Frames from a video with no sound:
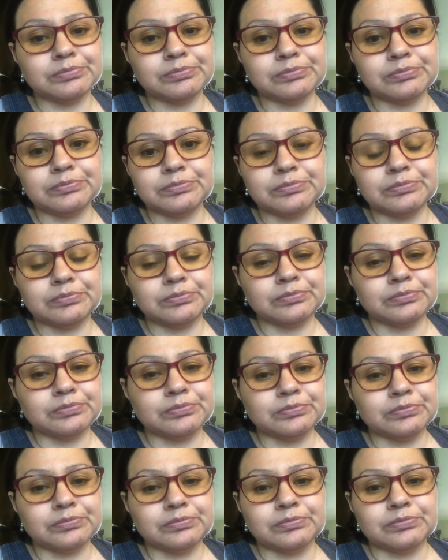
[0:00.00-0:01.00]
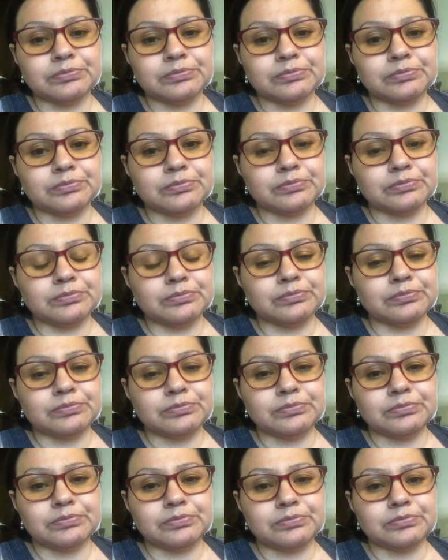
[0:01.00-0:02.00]

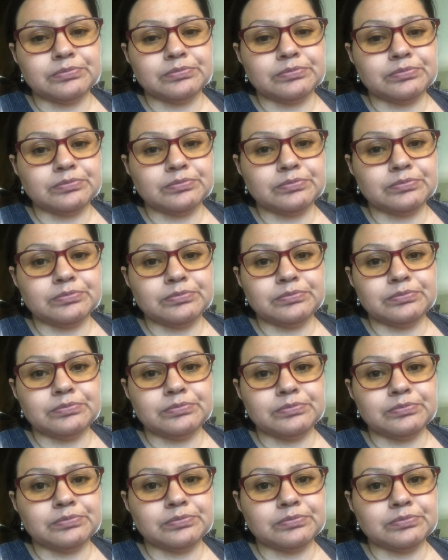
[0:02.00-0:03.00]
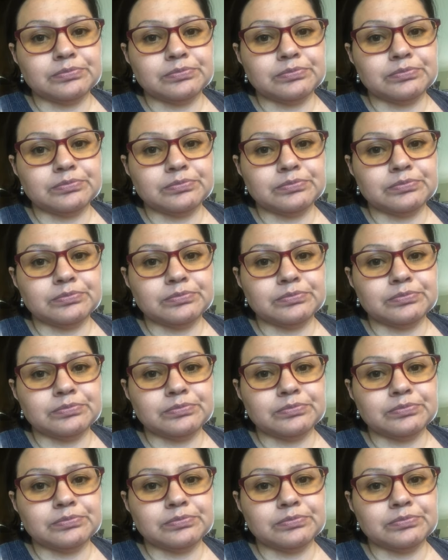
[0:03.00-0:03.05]
Nothing is said.